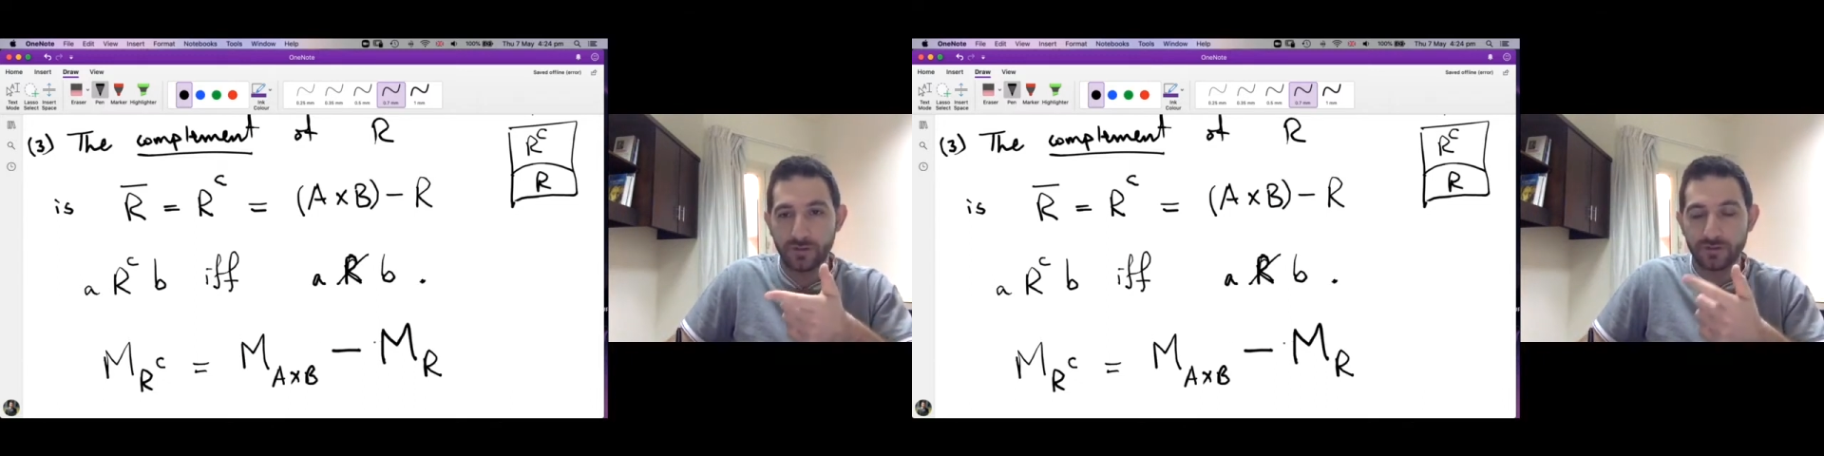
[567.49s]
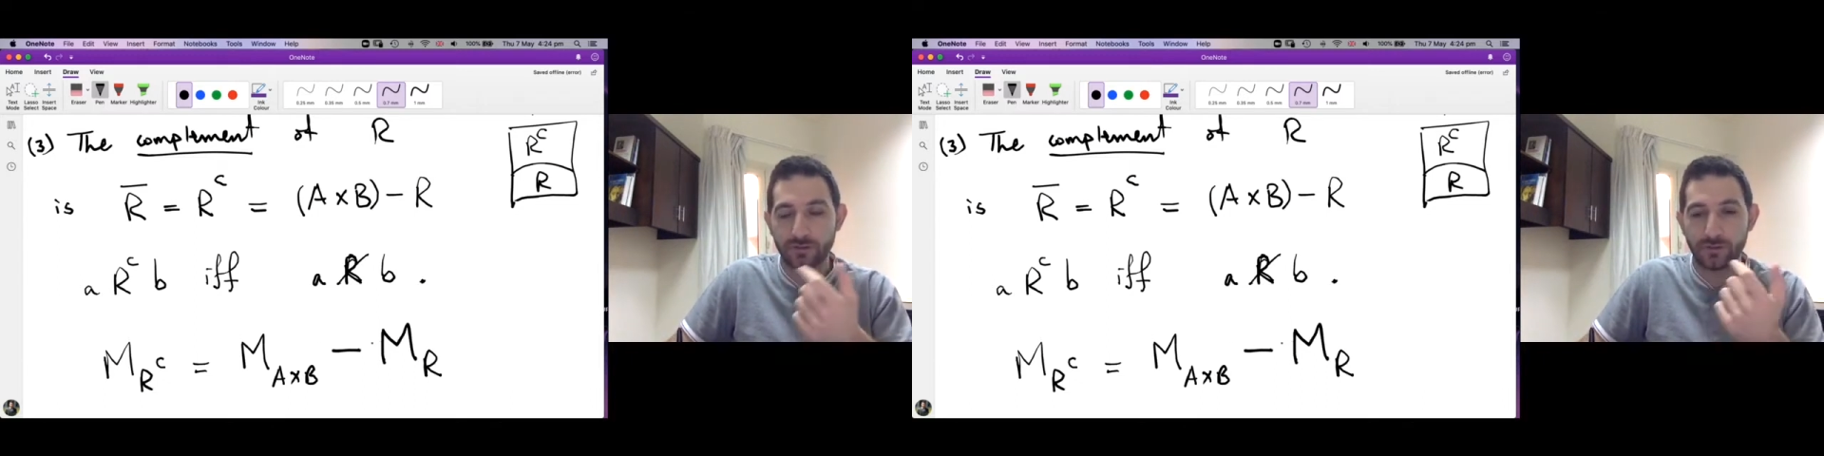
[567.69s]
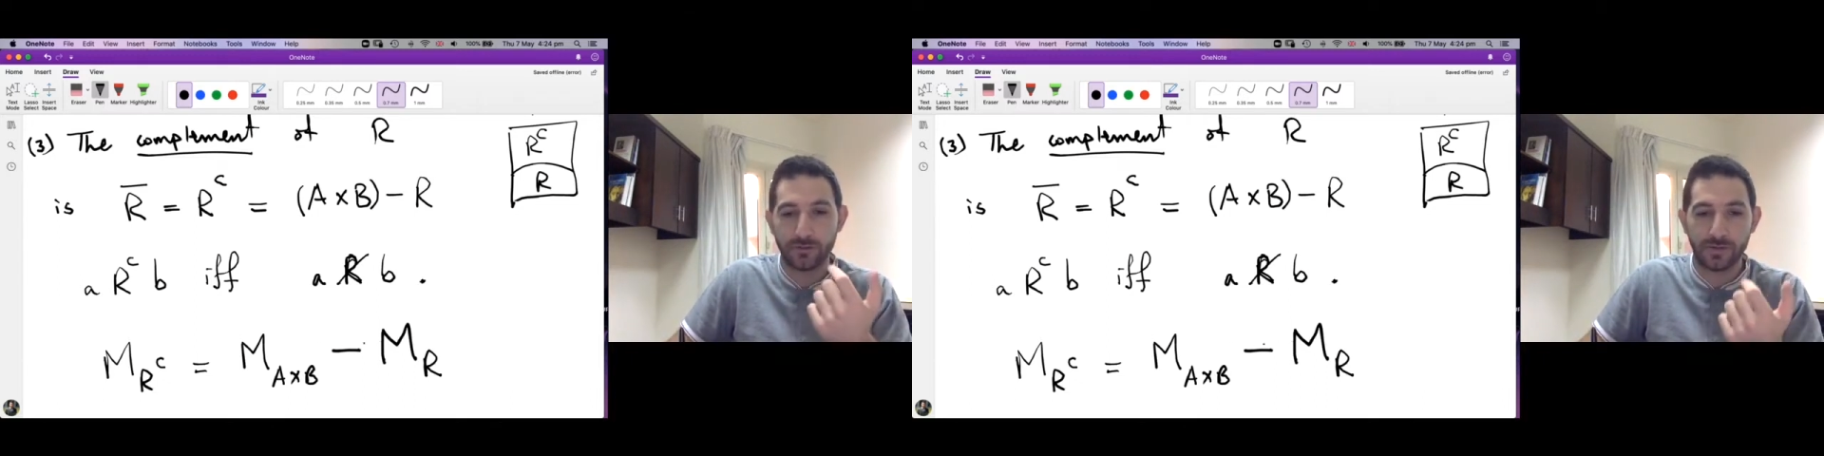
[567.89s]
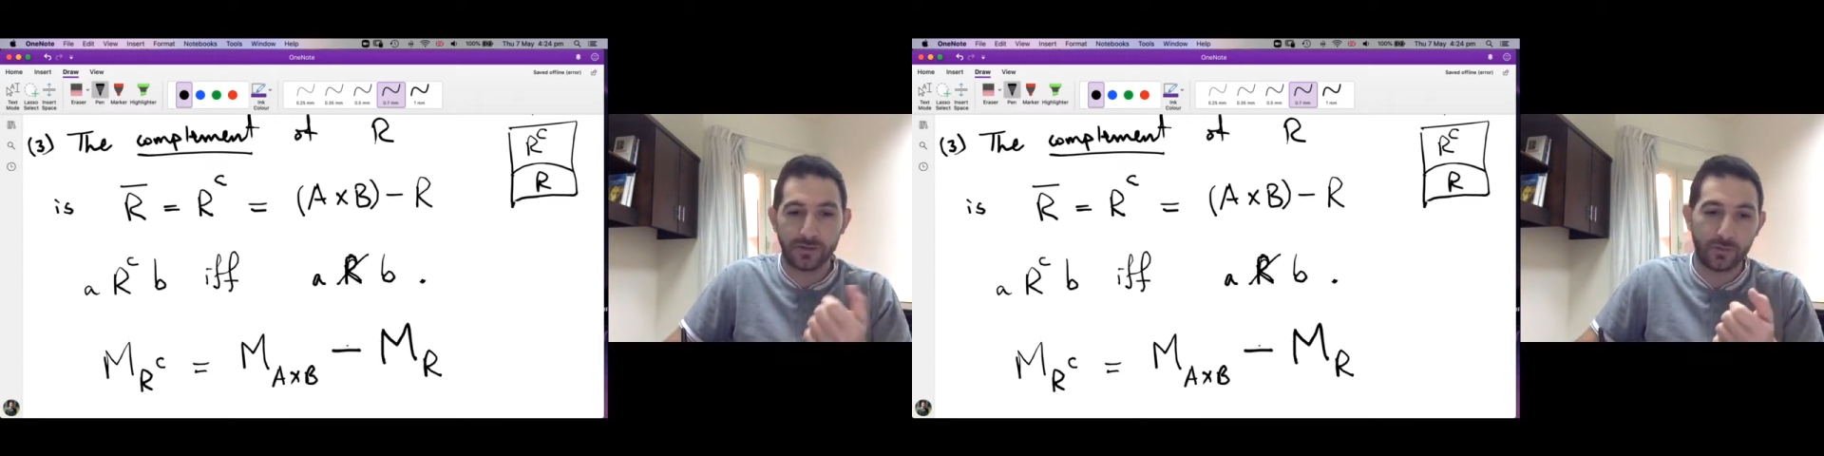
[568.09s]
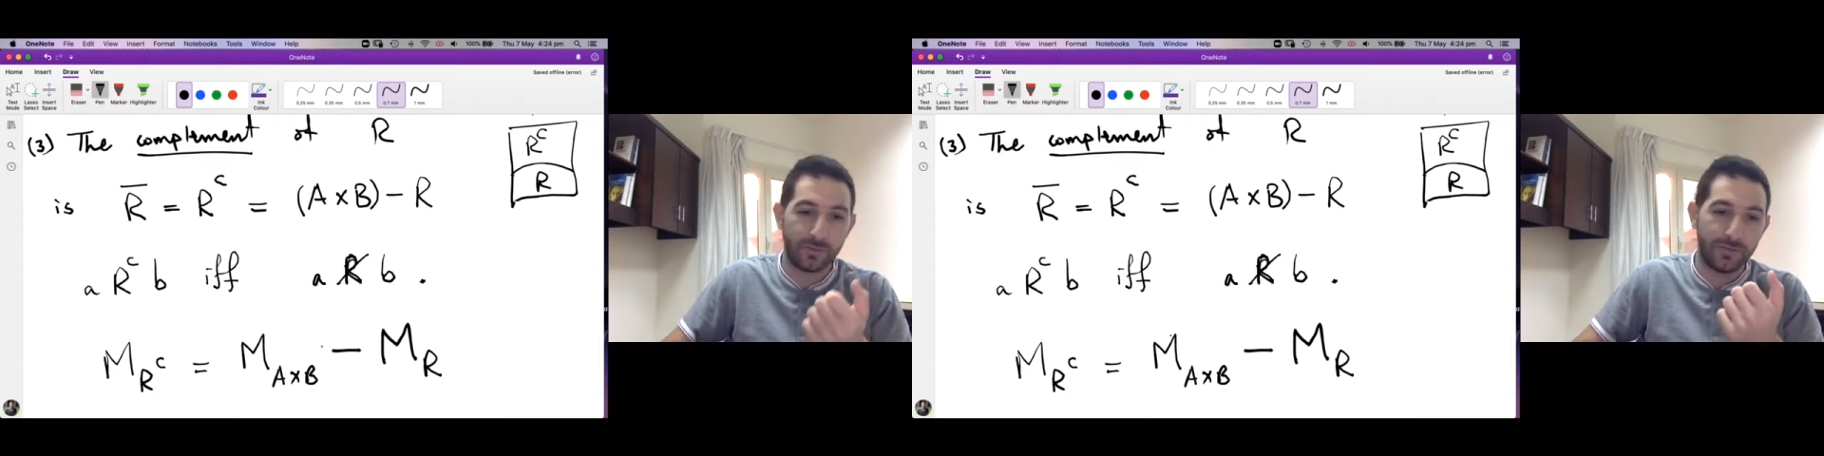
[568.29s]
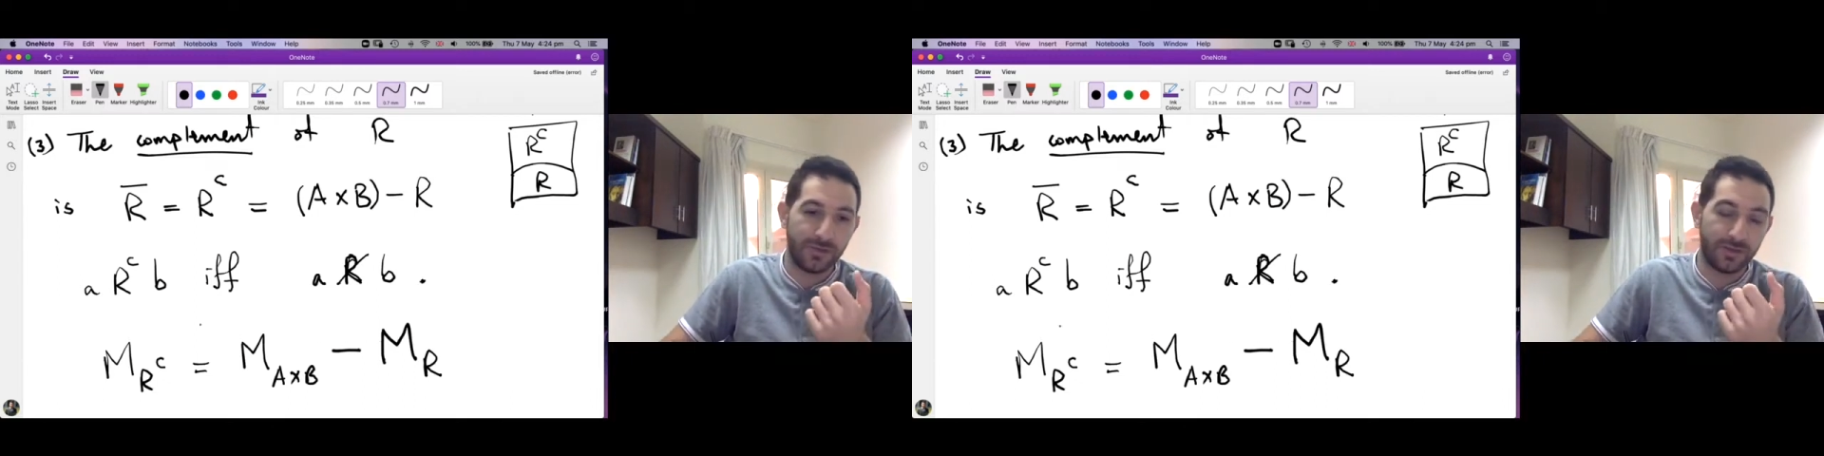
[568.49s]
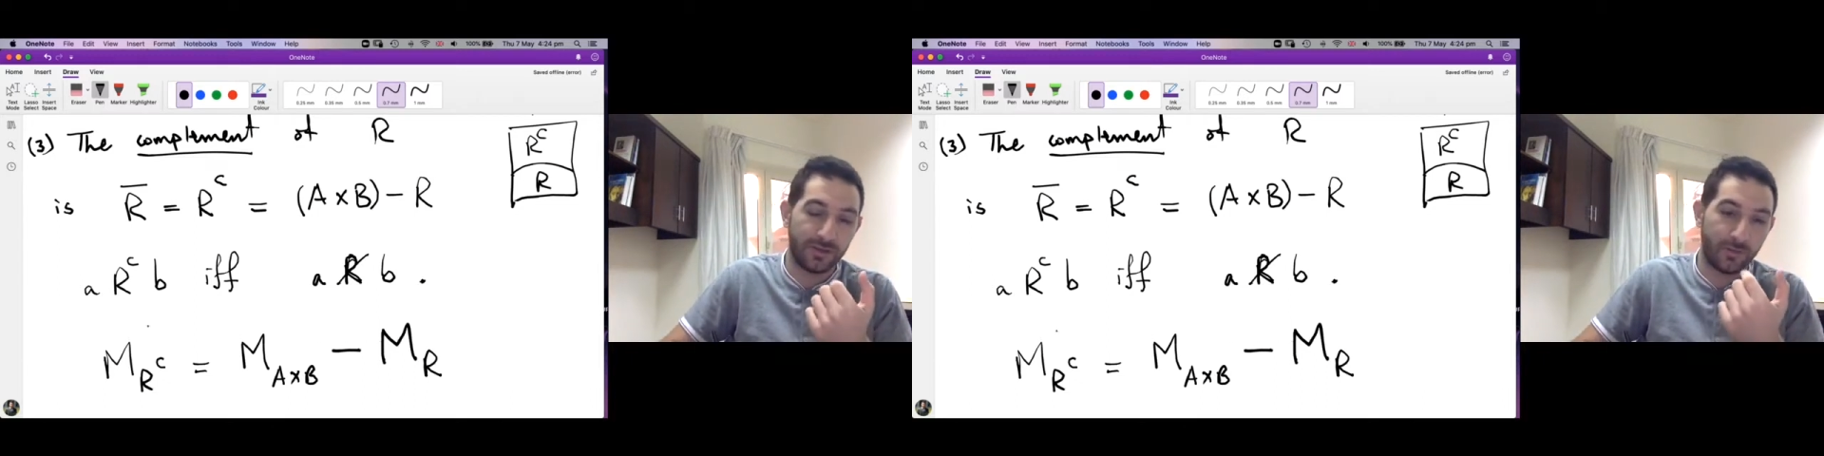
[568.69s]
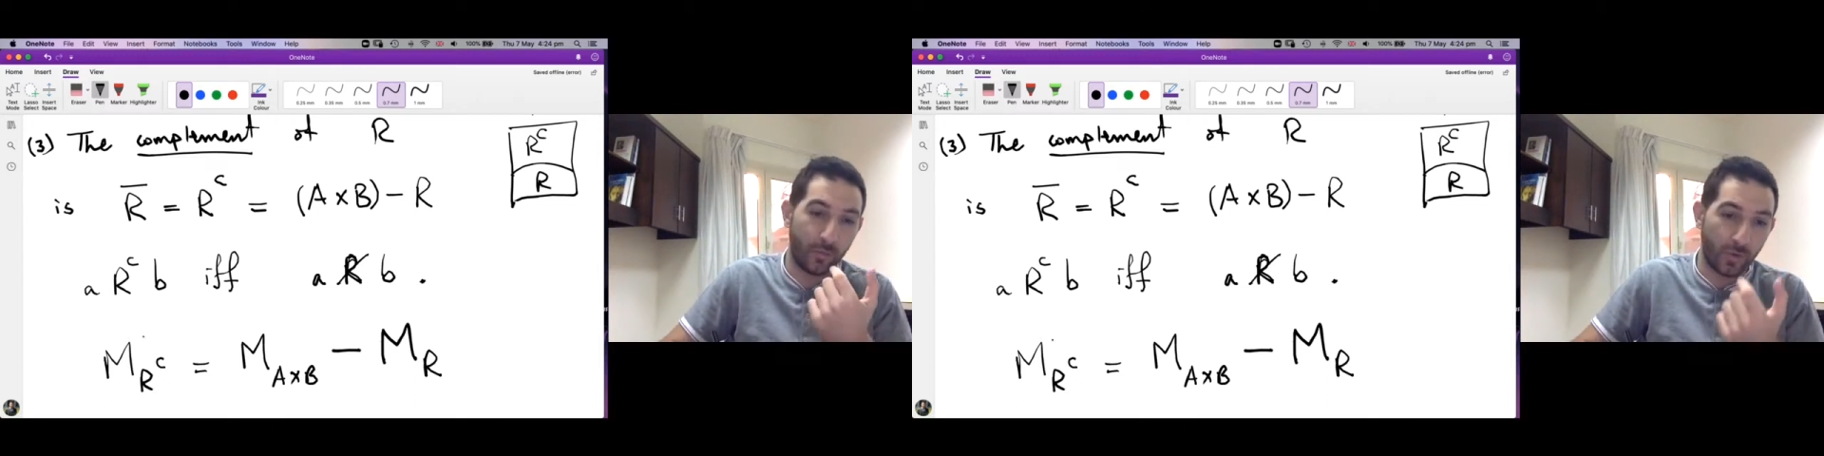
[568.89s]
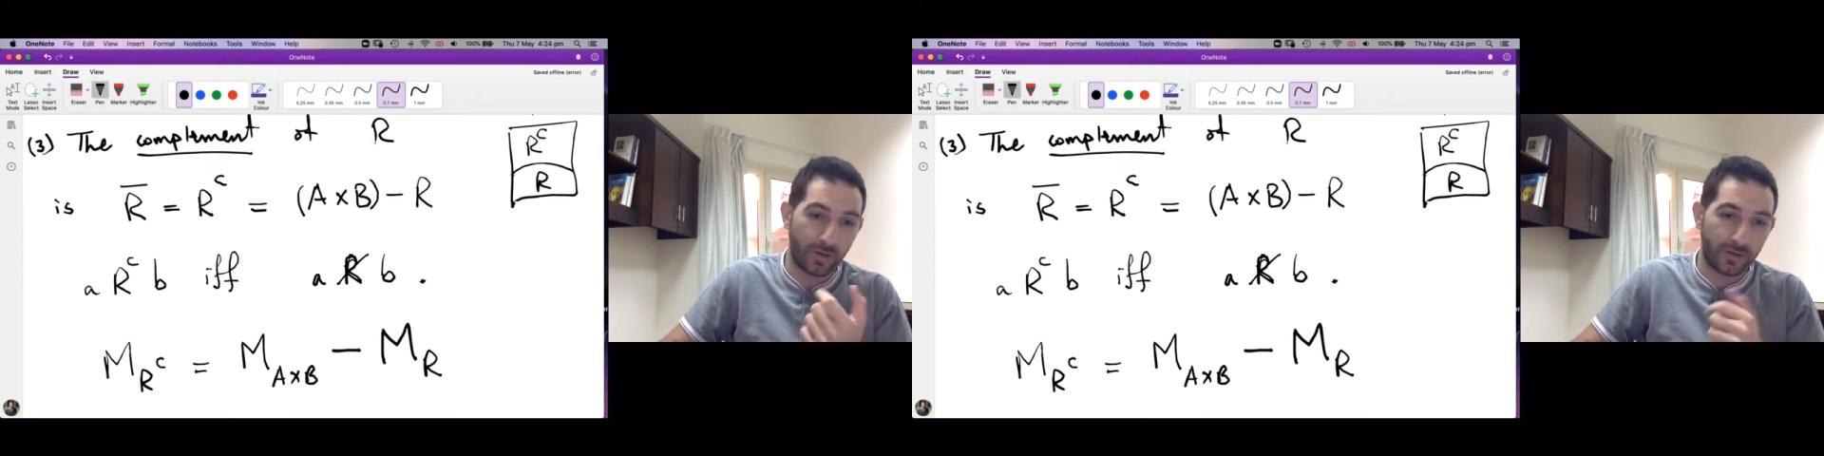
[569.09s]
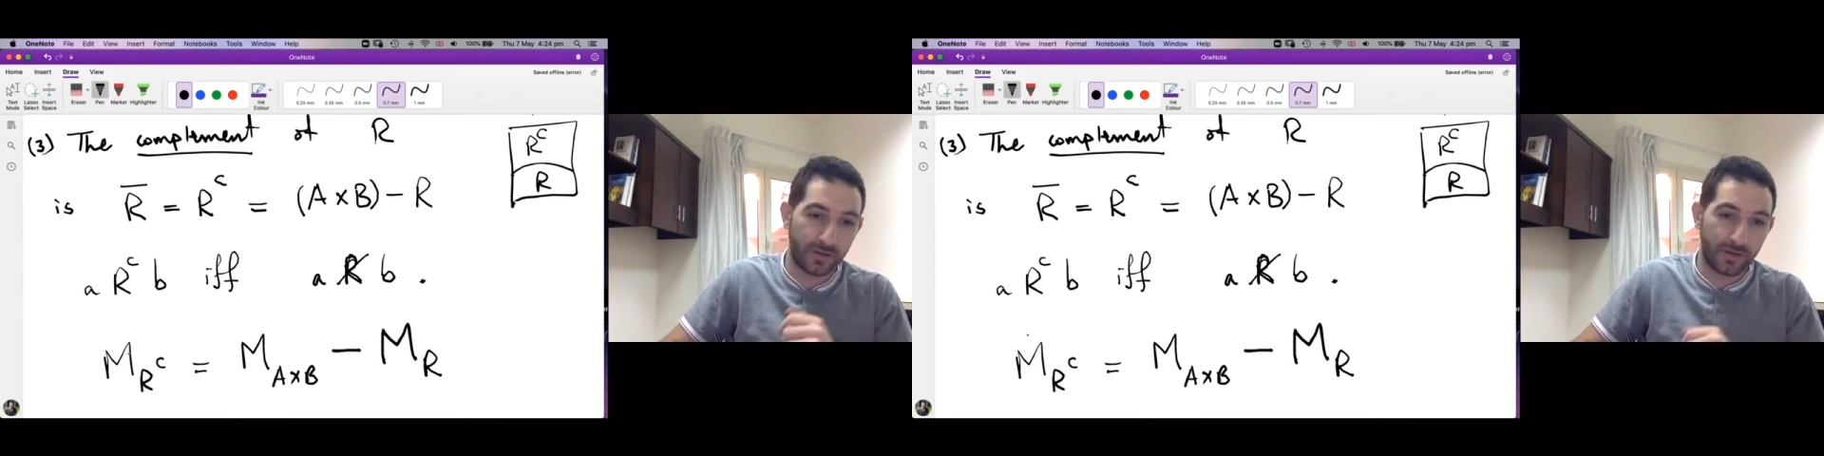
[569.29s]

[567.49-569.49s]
So it will be 1